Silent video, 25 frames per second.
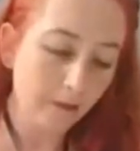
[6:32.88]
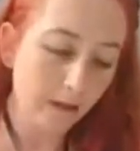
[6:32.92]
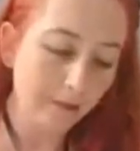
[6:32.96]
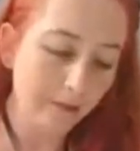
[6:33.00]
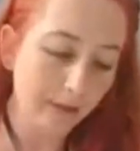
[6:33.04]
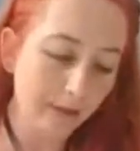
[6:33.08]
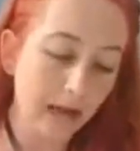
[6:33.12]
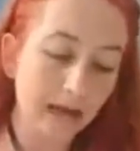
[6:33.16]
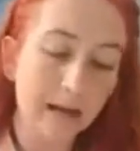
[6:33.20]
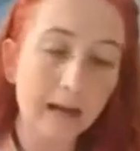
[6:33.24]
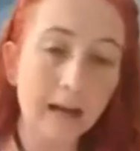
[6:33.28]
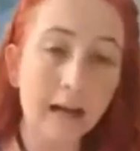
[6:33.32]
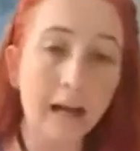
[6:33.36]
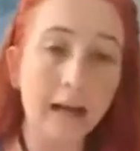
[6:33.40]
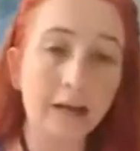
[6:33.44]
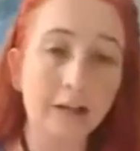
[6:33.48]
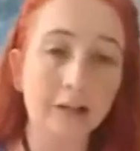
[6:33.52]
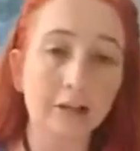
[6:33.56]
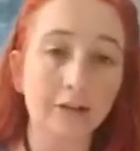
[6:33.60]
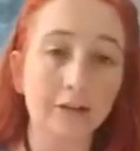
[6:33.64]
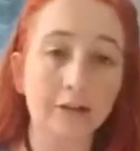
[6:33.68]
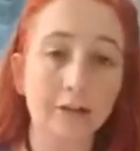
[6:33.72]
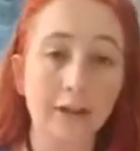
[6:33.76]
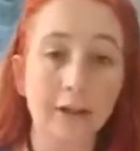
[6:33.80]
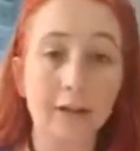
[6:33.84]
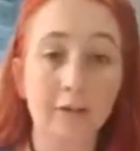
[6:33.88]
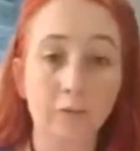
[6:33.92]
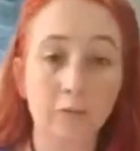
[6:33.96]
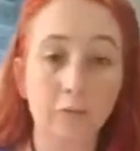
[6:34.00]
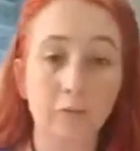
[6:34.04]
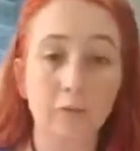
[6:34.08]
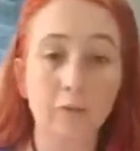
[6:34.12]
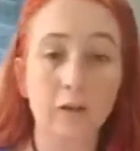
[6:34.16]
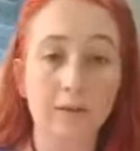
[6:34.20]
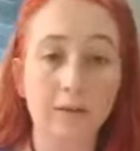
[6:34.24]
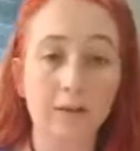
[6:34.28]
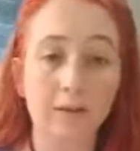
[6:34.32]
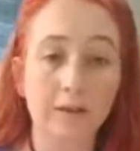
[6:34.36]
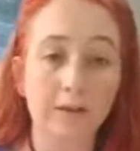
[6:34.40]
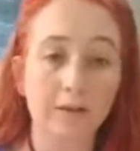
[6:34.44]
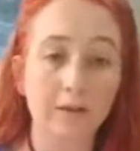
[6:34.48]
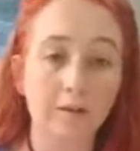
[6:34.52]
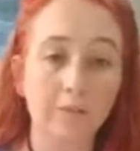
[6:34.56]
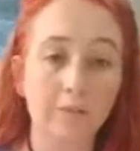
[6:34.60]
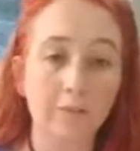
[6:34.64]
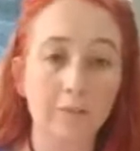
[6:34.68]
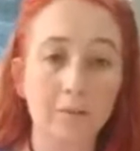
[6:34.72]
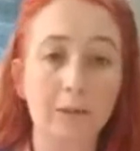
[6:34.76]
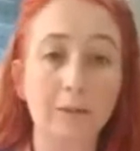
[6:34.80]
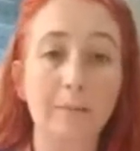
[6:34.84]
that actually wasn't
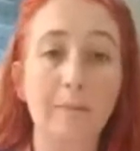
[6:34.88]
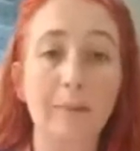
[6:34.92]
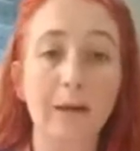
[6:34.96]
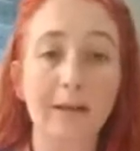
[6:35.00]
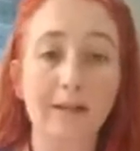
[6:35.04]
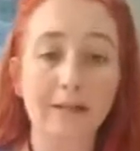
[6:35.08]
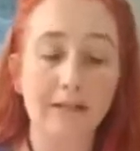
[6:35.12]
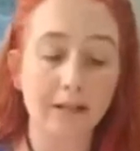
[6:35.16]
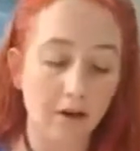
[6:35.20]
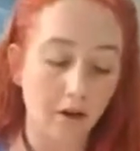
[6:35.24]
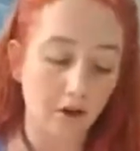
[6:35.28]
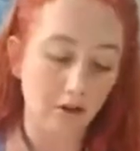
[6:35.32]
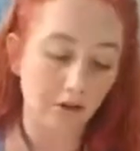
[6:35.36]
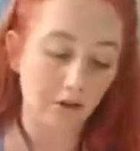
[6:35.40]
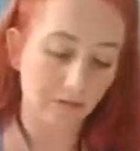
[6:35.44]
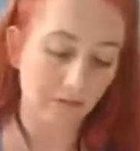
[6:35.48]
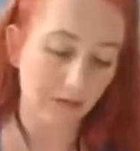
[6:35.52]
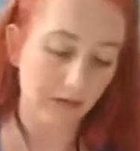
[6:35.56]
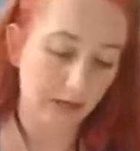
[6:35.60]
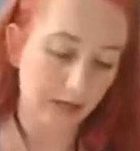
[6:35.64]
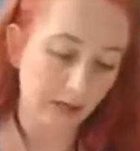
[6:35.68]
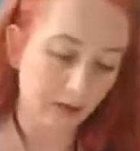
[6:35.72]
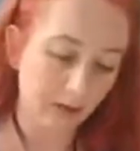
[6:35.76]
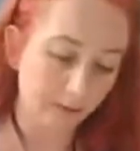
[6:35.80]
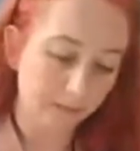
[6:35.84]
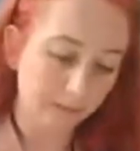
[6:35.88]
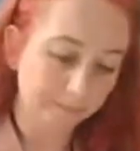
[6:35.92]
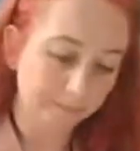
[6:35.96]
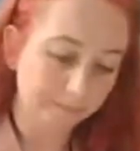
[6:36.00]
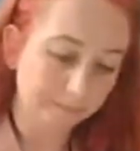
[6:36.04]
depicted on the video.